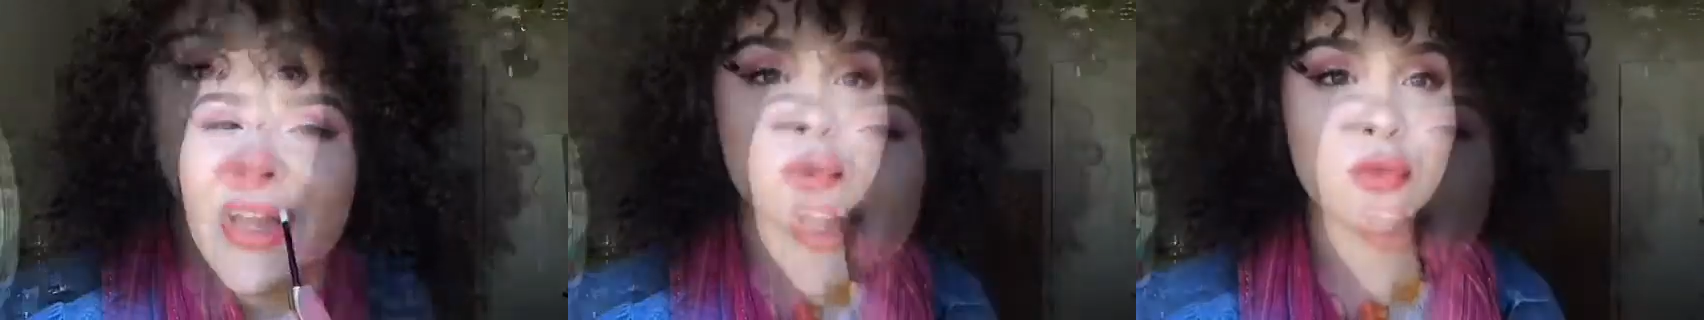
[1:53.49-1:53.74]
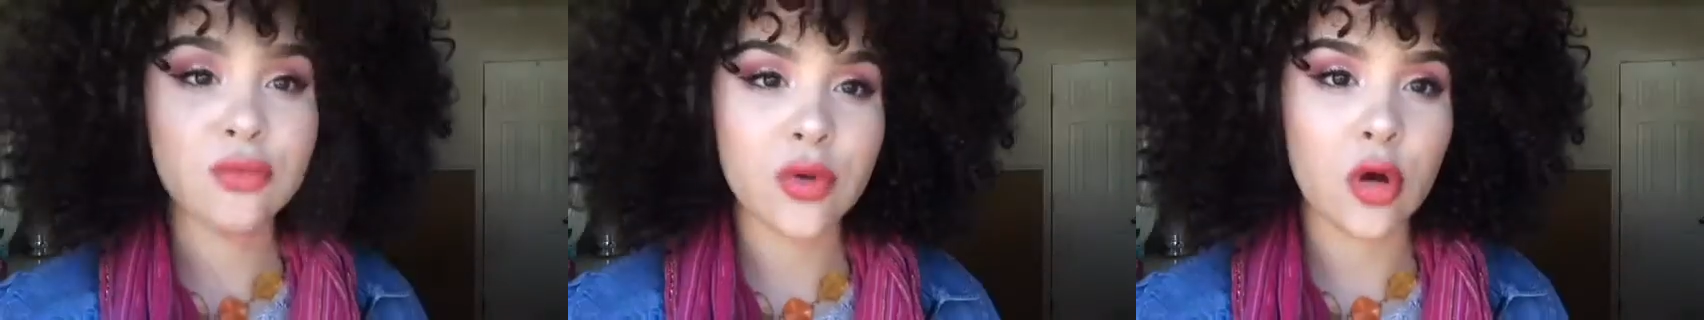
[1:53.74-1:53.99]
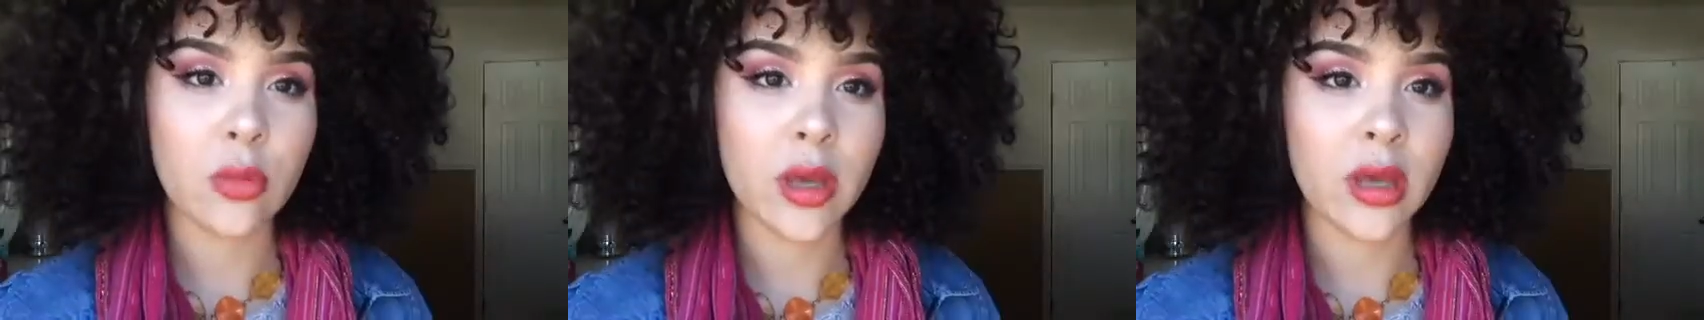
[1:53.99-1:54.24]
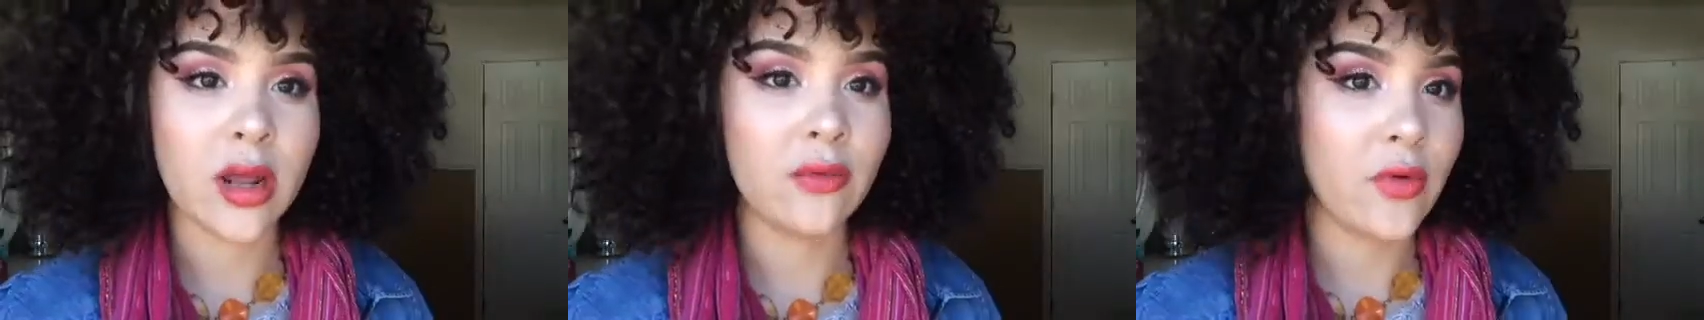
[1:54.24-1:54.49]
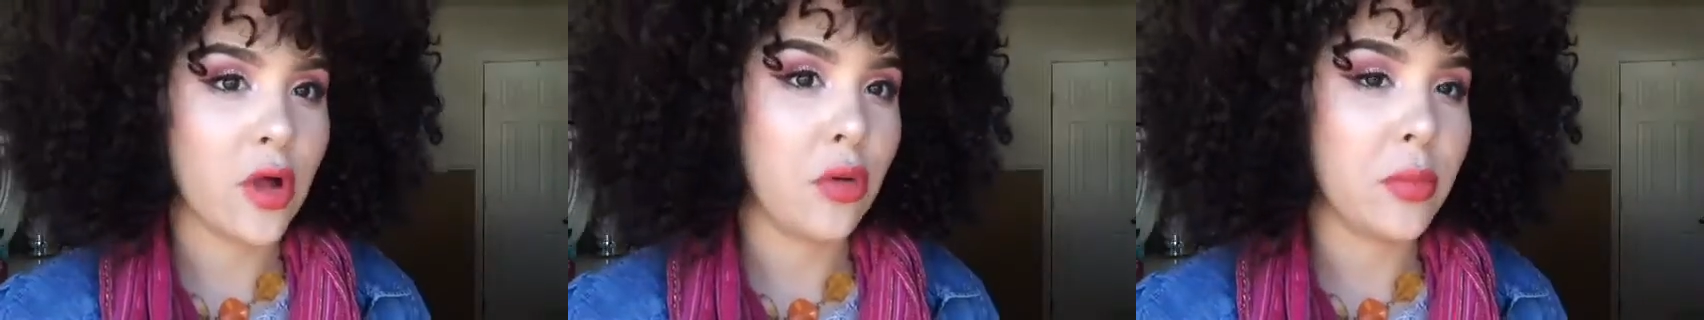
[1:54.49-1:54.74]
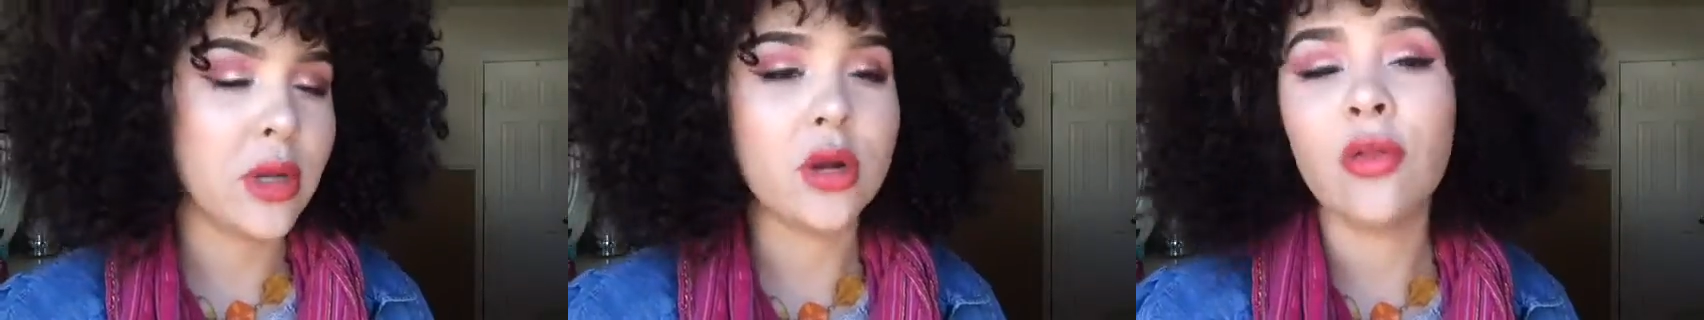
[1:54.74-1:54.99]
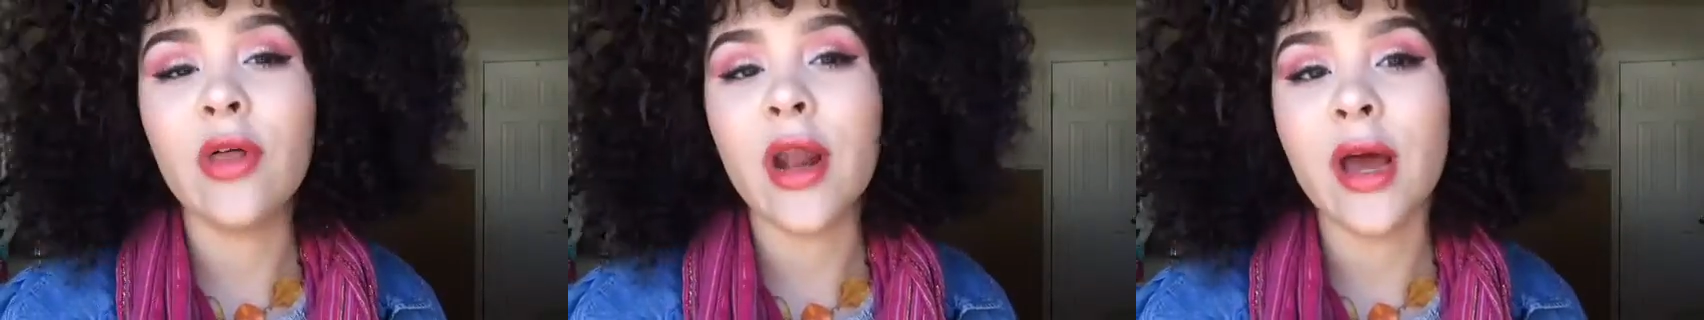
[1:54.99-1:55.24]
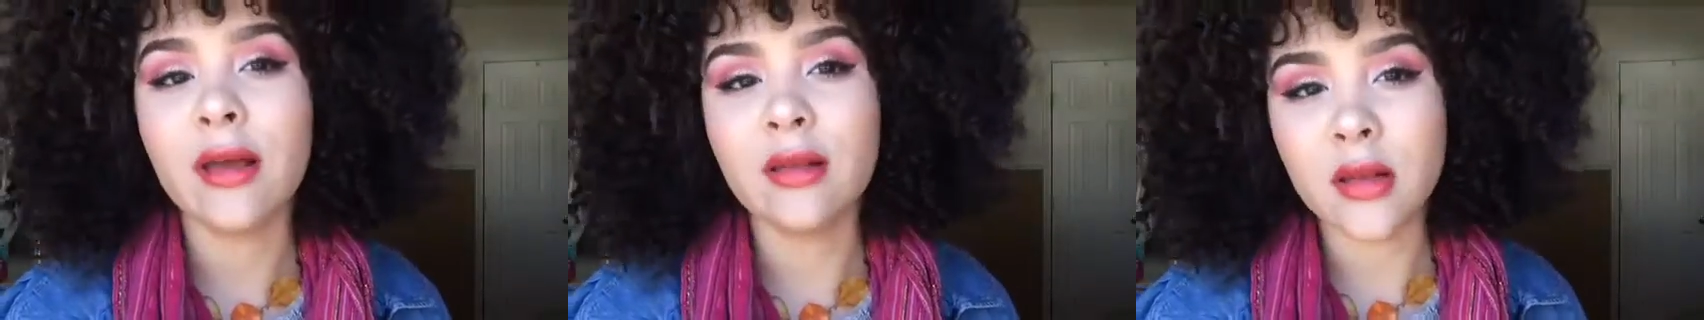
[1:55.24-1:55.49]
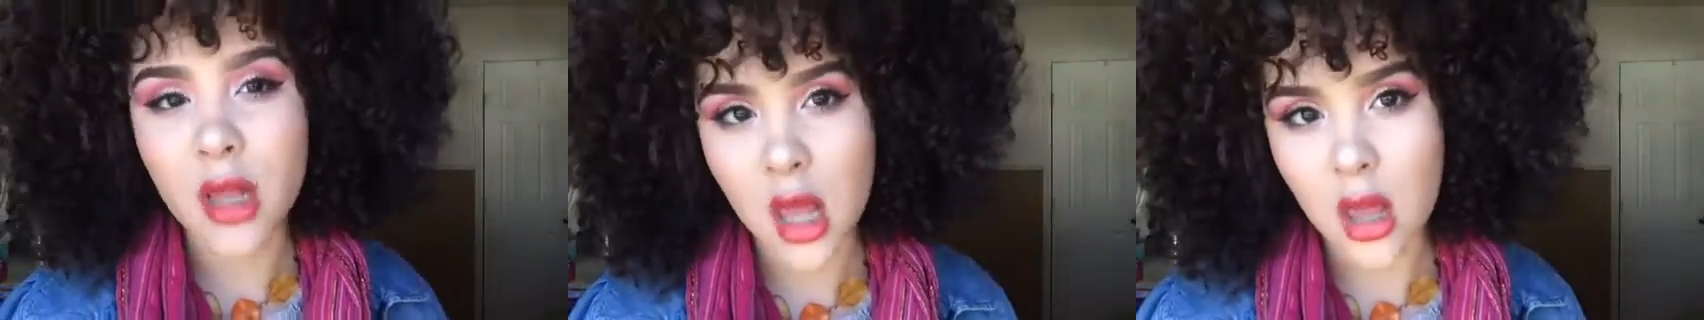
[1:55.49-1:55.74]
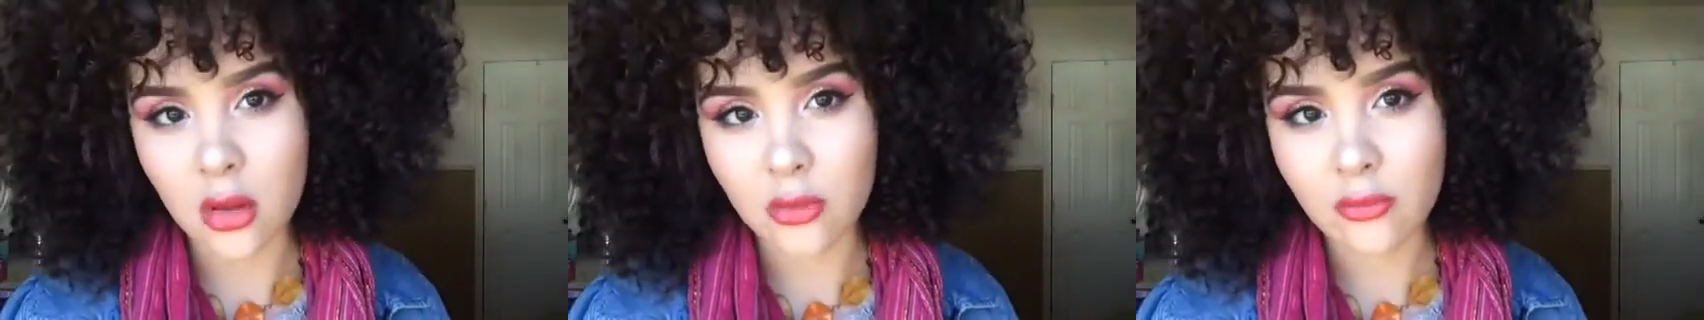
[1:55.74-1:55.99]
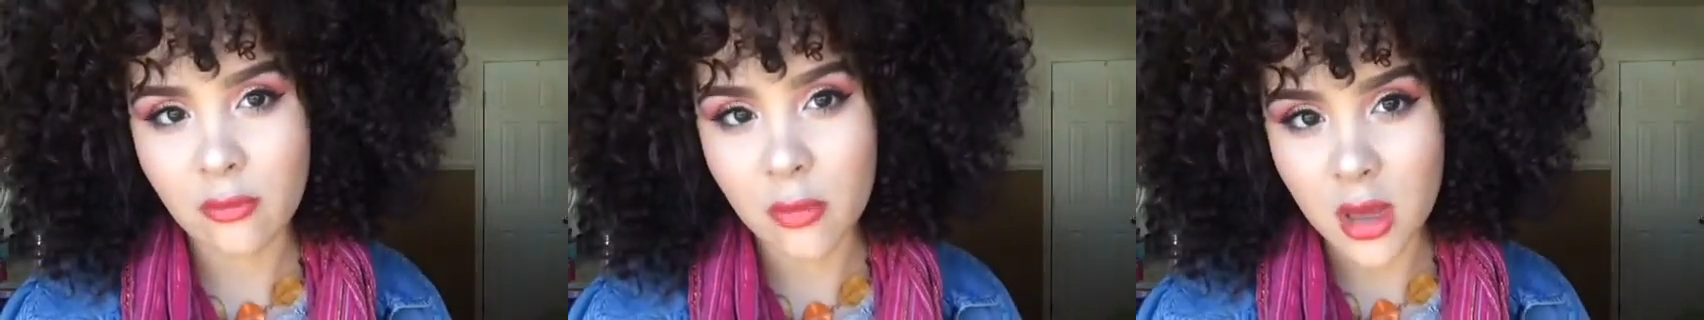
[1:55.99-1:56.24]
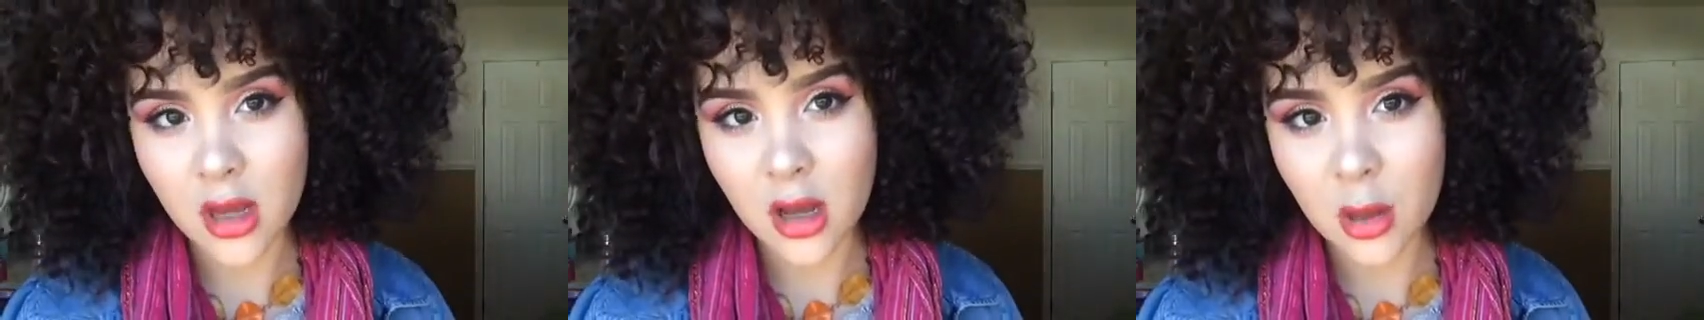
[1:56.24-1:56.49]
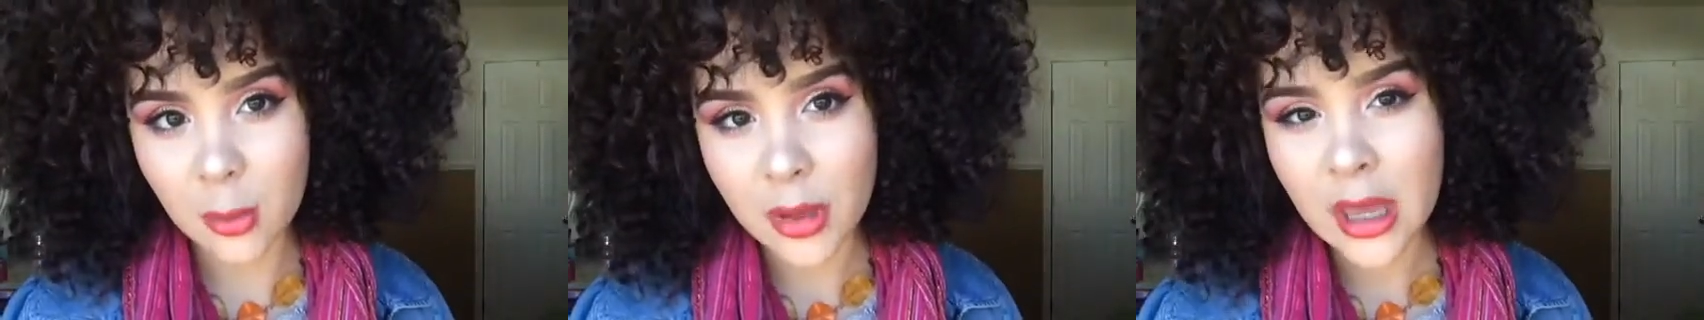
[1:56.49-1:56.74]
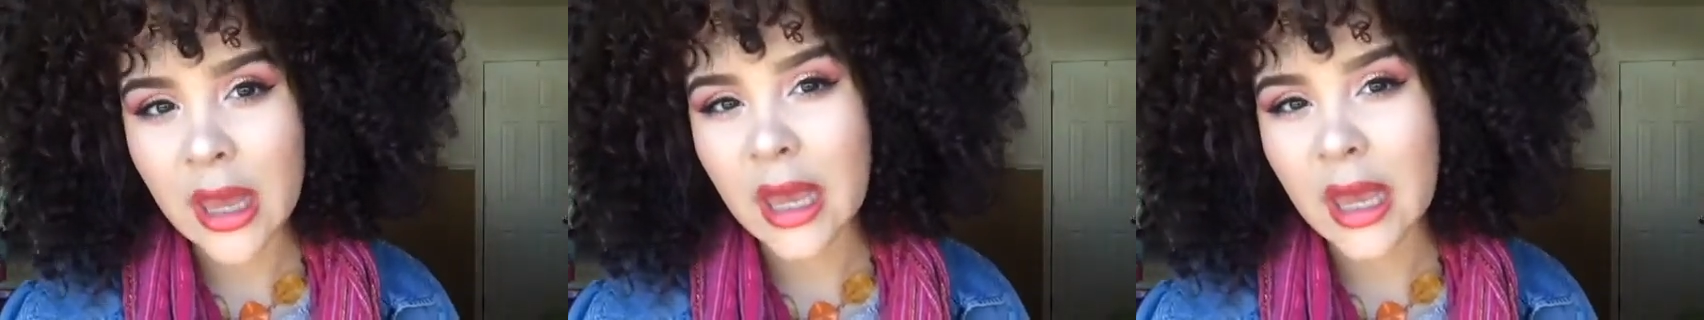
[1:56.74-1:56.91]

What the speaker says: Those who know me and have followed me know that I love makeup.